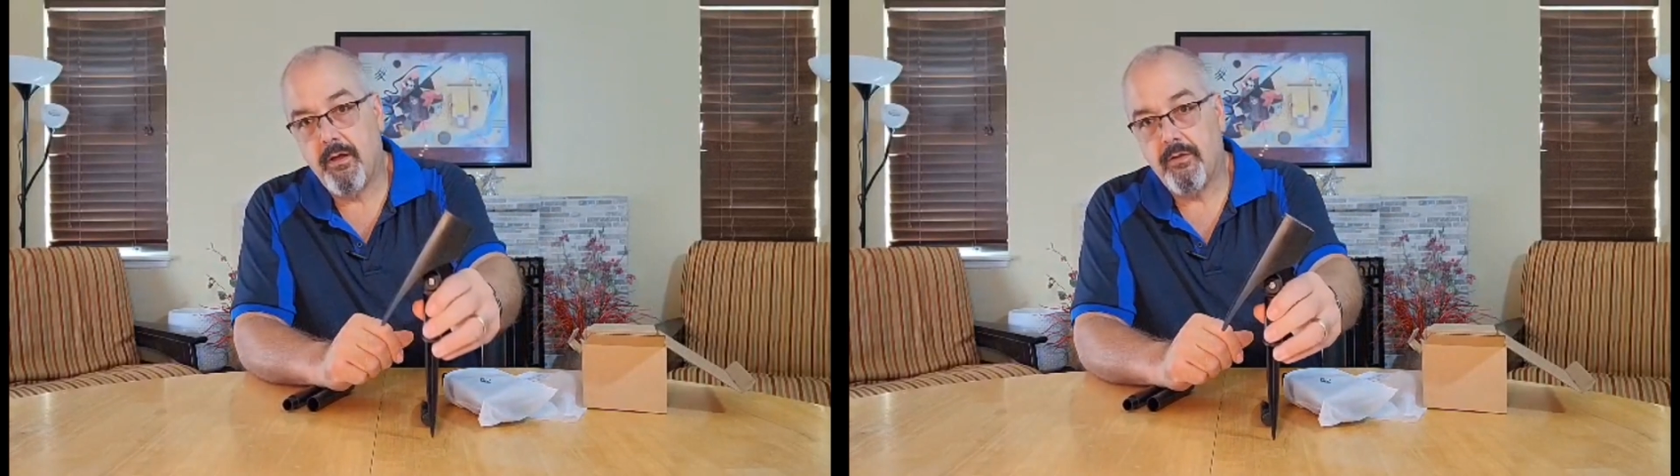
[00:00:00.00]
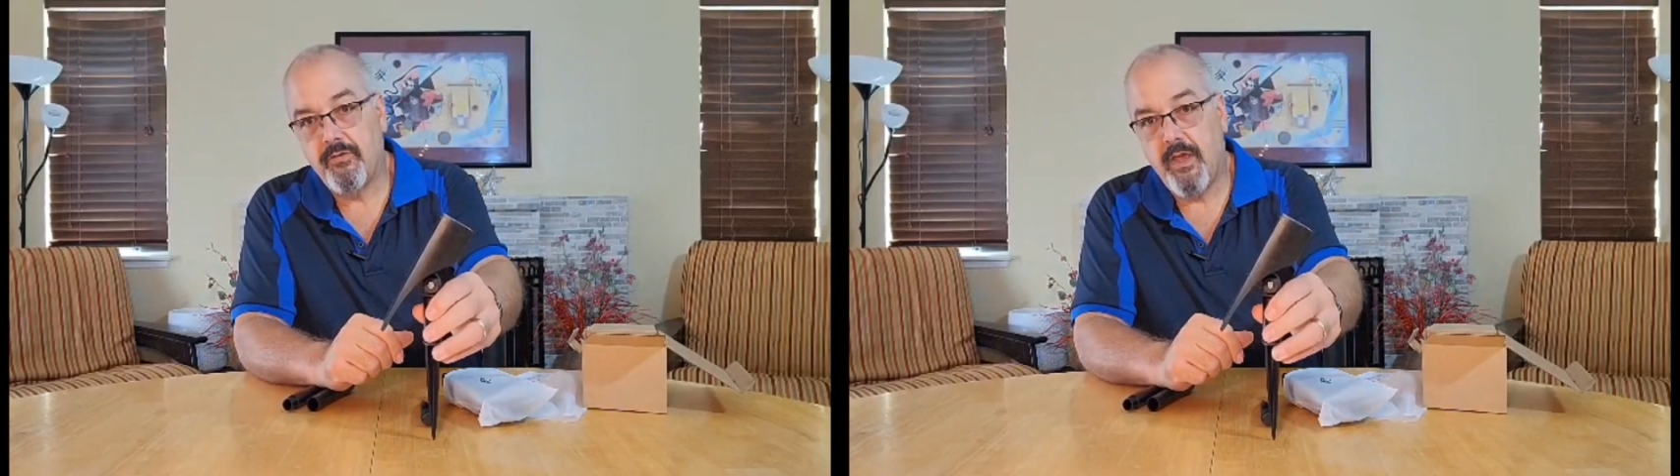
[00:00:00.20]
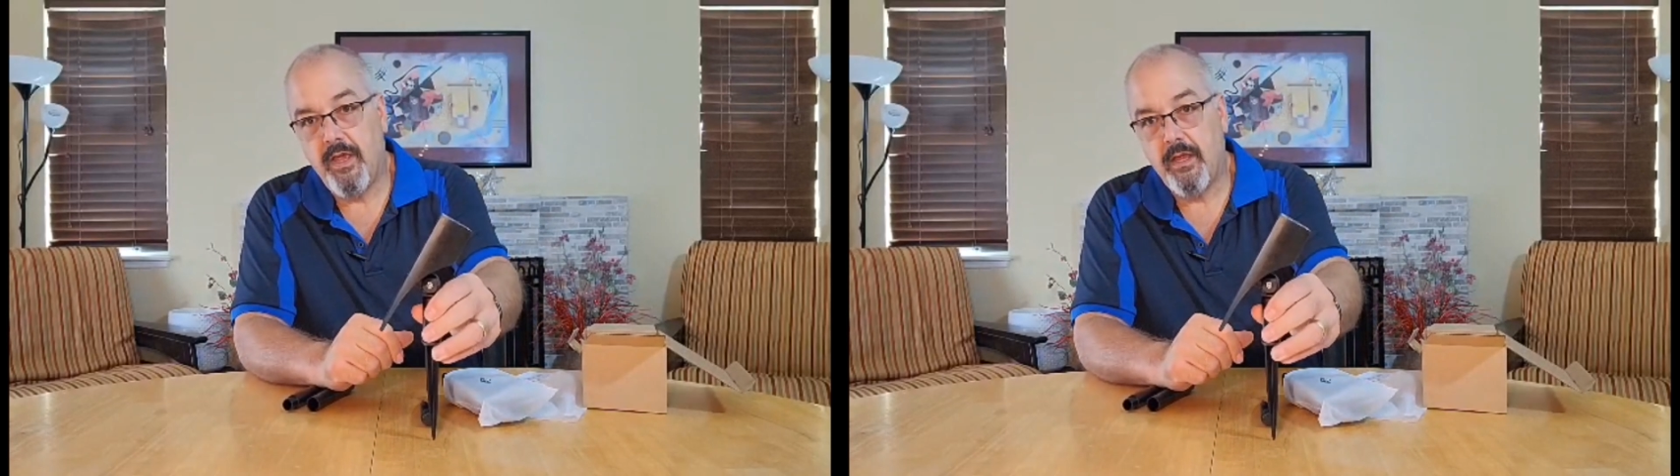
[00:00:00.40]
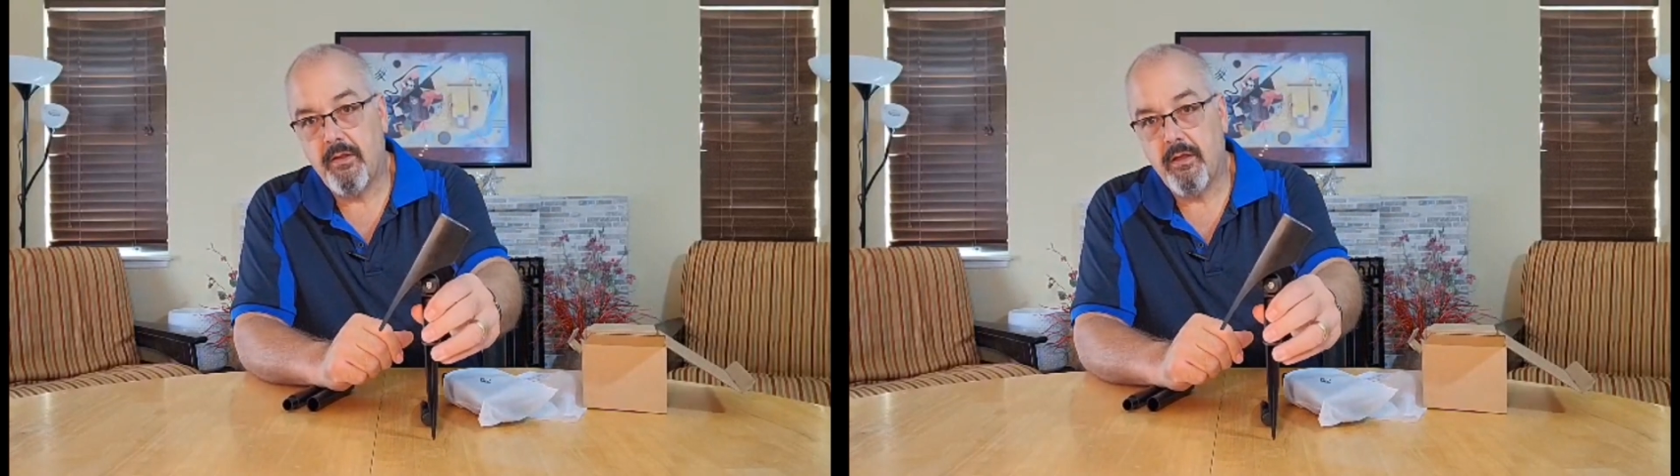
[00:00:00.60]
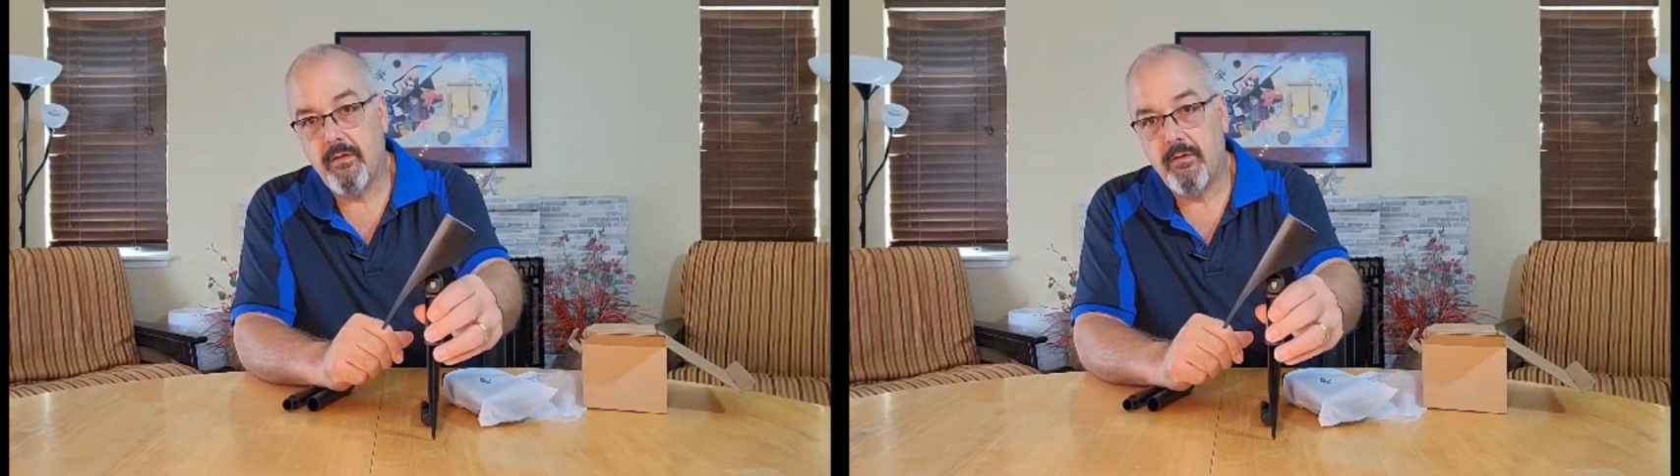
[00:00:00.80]
on a stake
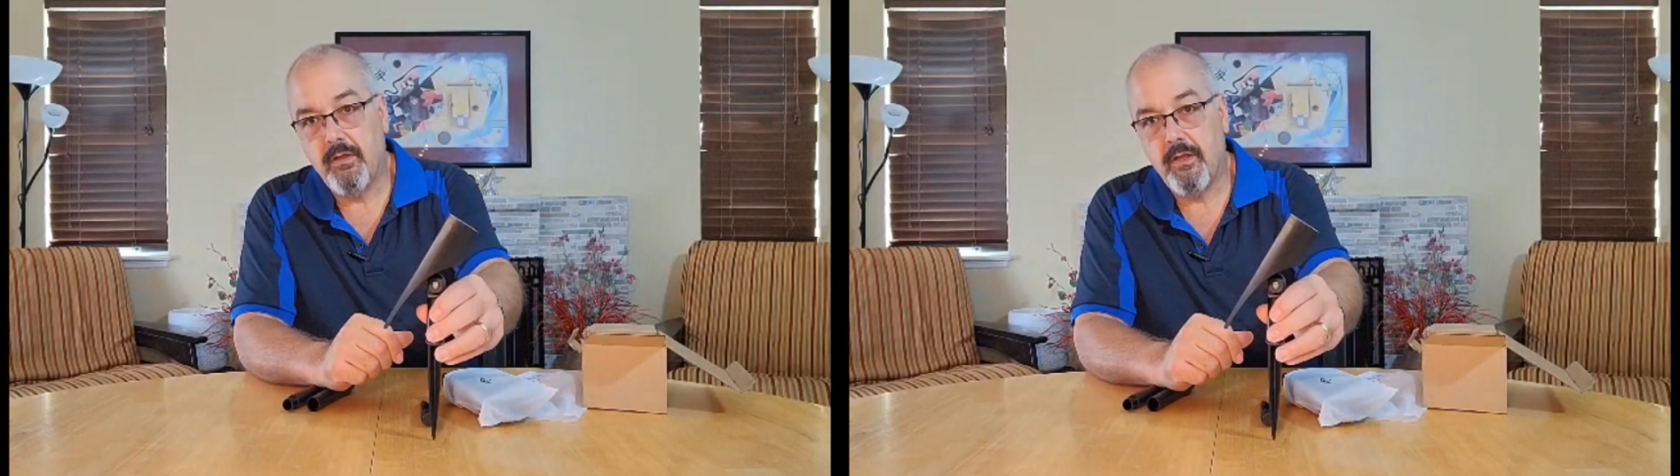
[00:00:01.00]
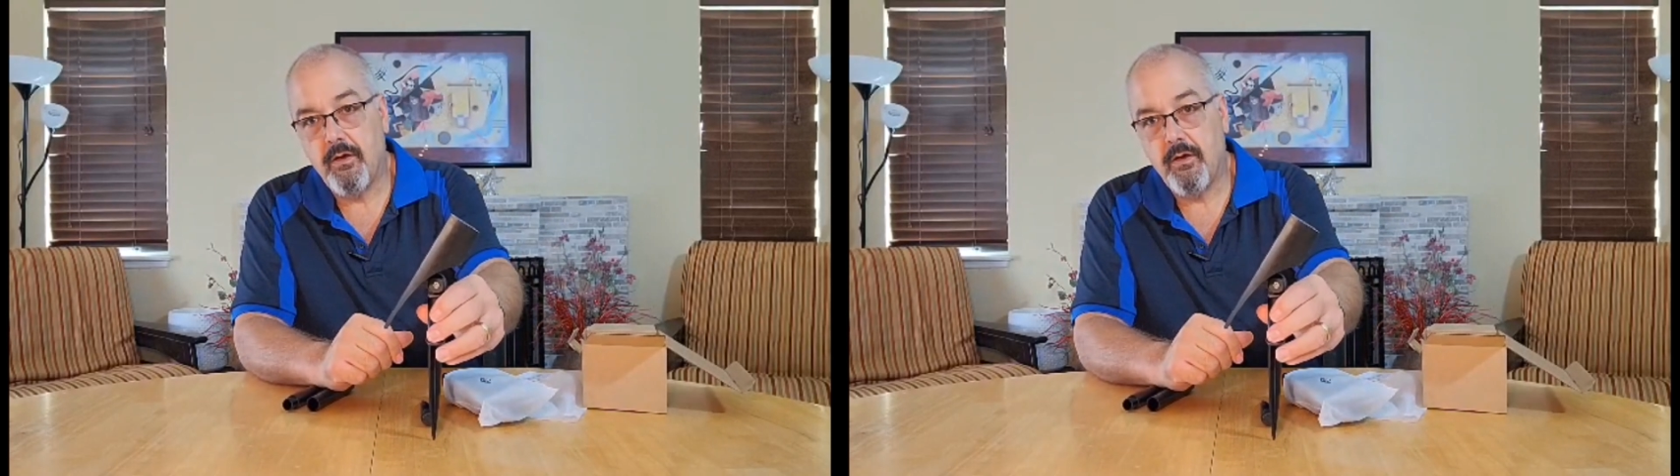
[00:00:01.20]
in the in the